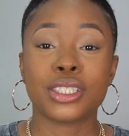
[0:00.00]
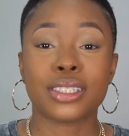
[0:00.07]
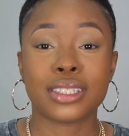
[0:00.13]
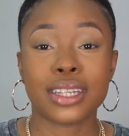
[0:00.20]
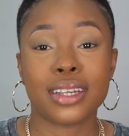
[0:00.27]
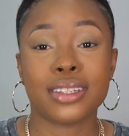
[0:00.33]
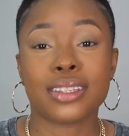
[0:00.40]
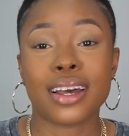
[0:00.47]

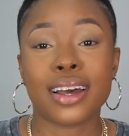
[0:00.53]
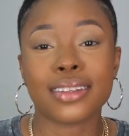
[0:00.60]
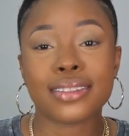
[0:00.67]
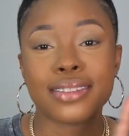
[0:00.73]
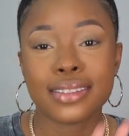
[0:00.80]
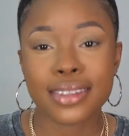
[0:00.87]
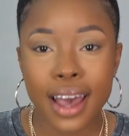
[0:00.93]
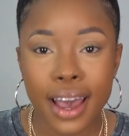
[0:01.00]
says a
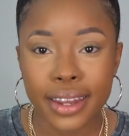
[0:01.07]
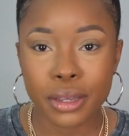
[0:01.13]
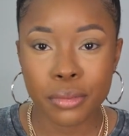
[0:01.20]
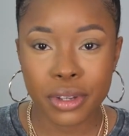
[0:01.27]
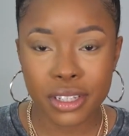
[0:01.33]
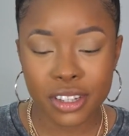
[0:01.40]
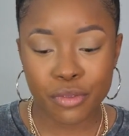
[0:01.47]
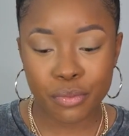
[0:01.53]
tiny
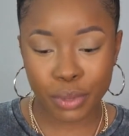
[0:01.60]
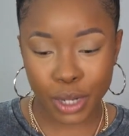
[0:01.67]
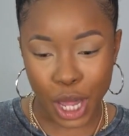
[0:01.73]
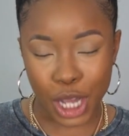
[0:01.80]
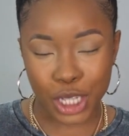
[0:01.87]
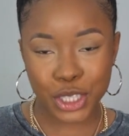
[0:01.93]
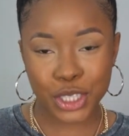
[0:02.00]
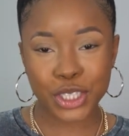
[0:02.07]
bit of
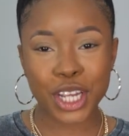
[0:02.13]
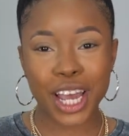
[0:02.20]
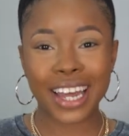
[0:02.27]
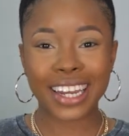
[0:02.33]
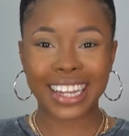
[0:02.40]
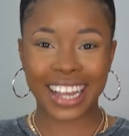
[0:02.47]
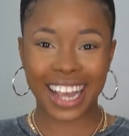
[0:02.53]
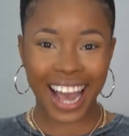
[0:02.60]
blush,
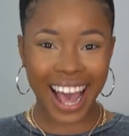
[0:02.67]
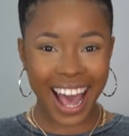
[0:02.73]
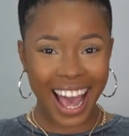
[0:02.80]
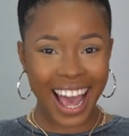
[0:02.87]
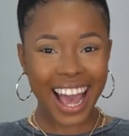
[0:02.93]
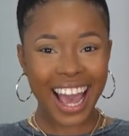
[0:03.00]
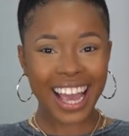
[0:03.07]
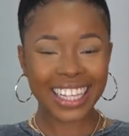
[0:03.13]
and
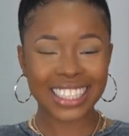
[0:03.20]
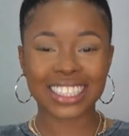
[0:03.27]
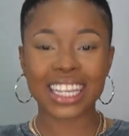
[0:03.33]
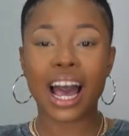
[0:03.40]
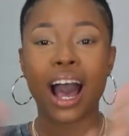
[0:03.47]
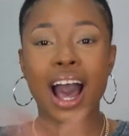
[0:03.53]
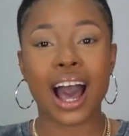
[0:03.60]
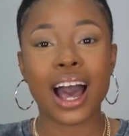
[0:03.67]
guys,
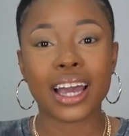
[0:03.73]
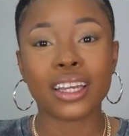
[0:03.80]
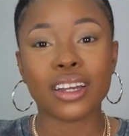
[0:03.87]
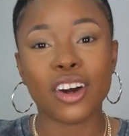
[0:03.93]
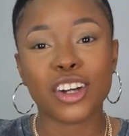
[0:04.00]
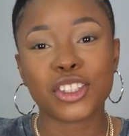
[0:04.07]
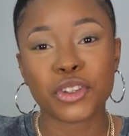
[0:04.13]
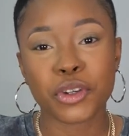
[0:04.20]
I
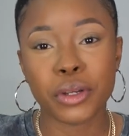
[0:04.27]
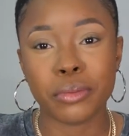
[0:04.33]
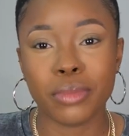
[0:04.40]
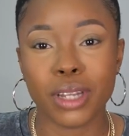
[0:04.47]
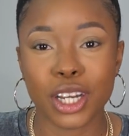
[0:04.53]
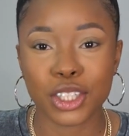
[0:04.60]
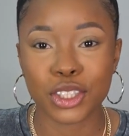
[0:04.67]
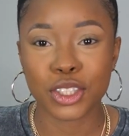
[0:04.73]
got cream
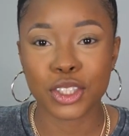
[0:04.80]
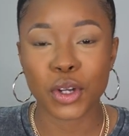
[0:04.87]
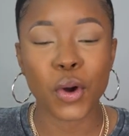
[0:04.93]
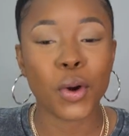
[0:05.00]
blush.